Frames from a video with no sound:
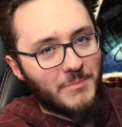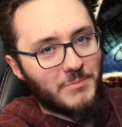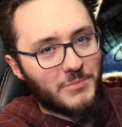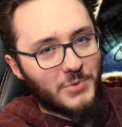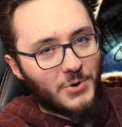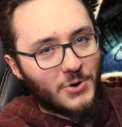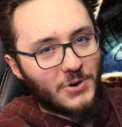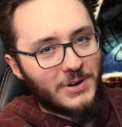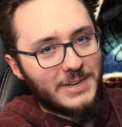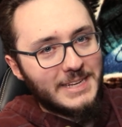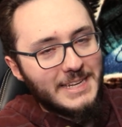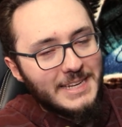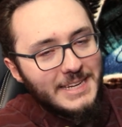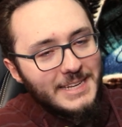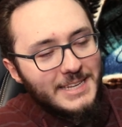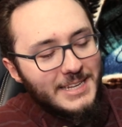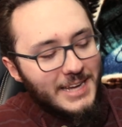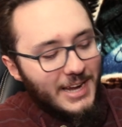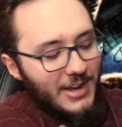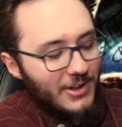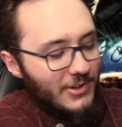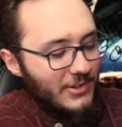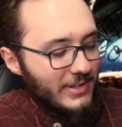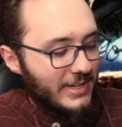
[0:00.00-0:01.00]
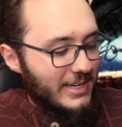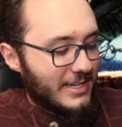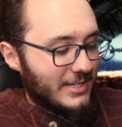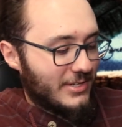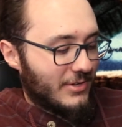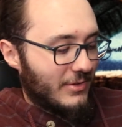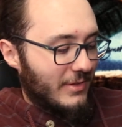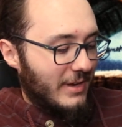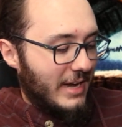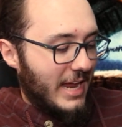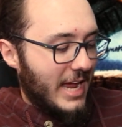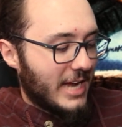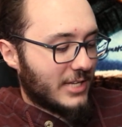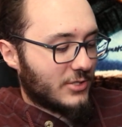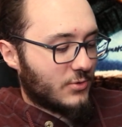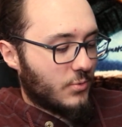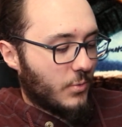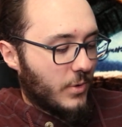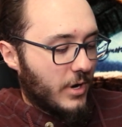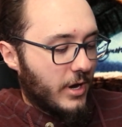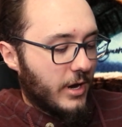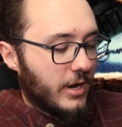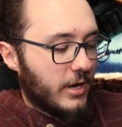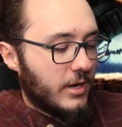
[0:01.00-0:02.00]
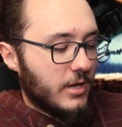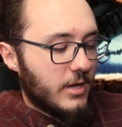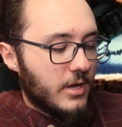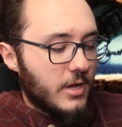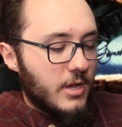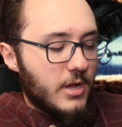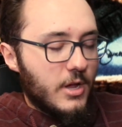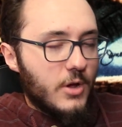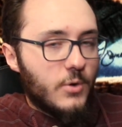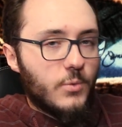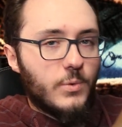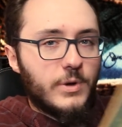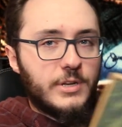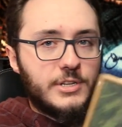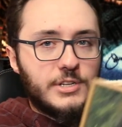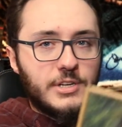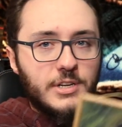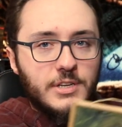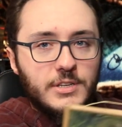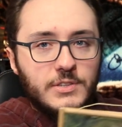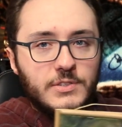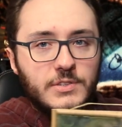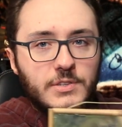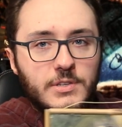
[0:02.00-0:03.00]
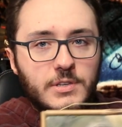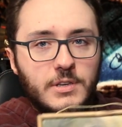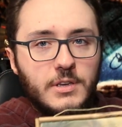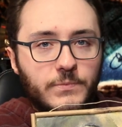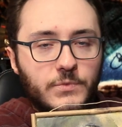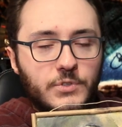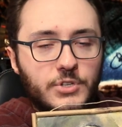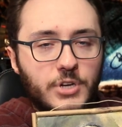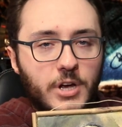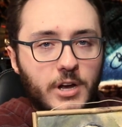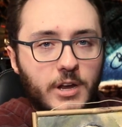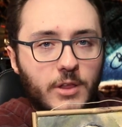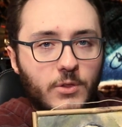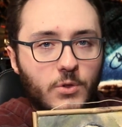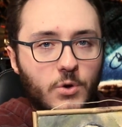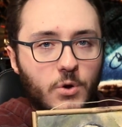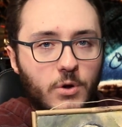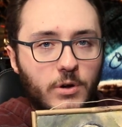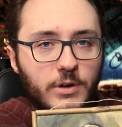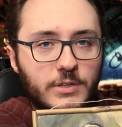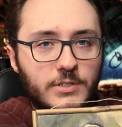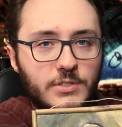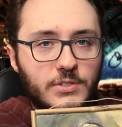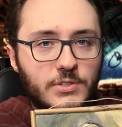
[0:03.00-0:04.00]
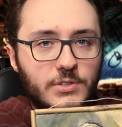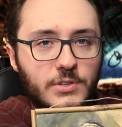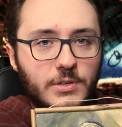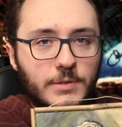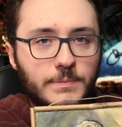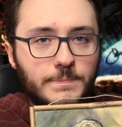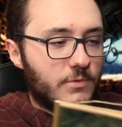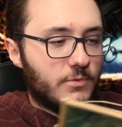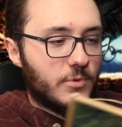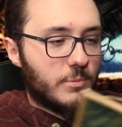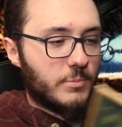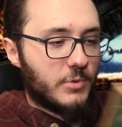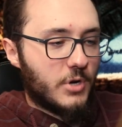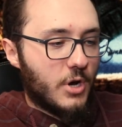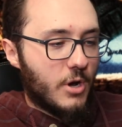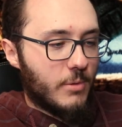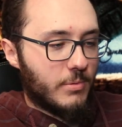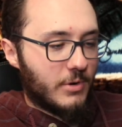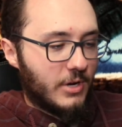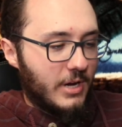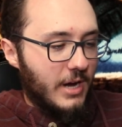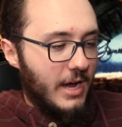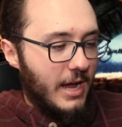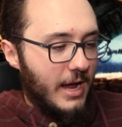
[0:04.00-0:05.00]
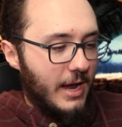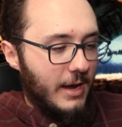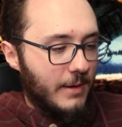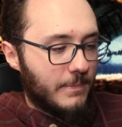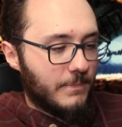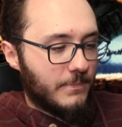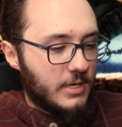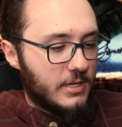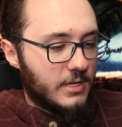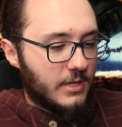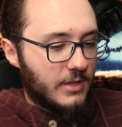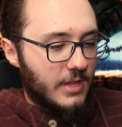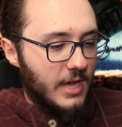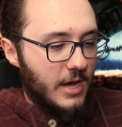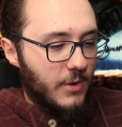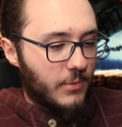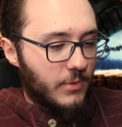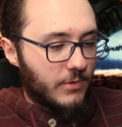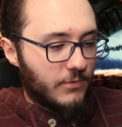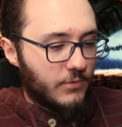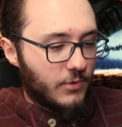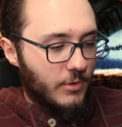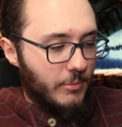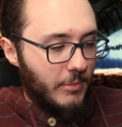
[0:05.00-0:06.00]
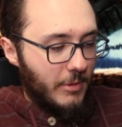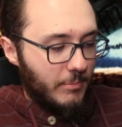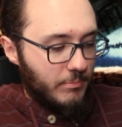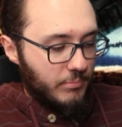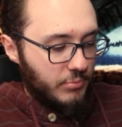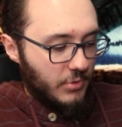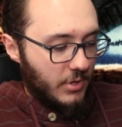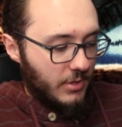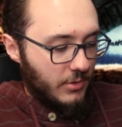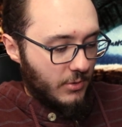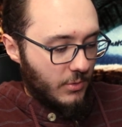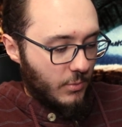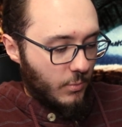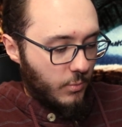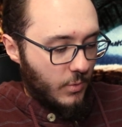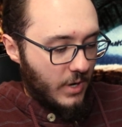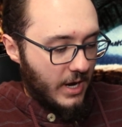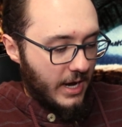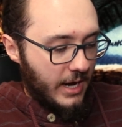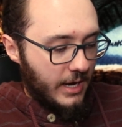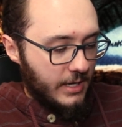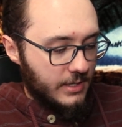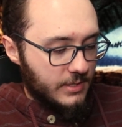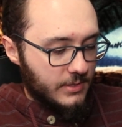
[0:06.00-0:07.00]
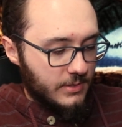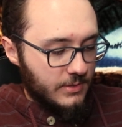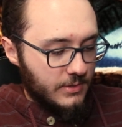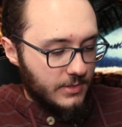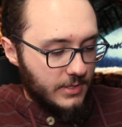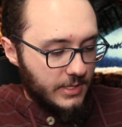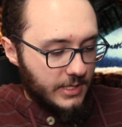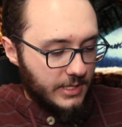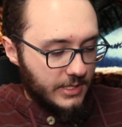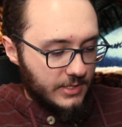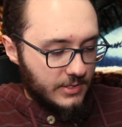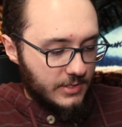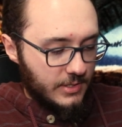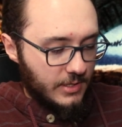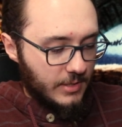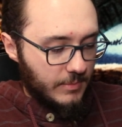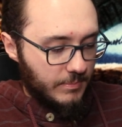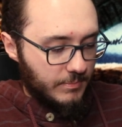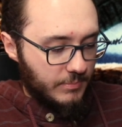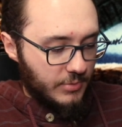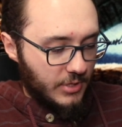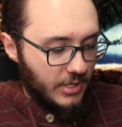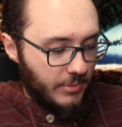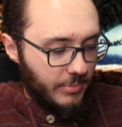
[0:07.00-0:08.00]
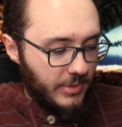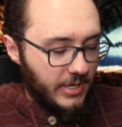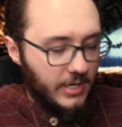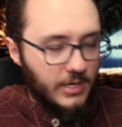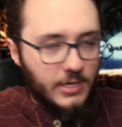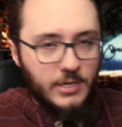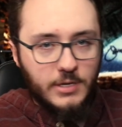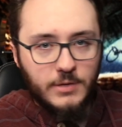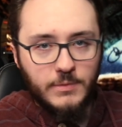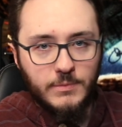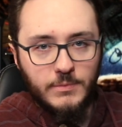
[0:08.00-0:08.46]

more detail into the next one, which is Johnny Lawrence from Cobra Kai. Did that one for my brother Wyatt. He's a pretty big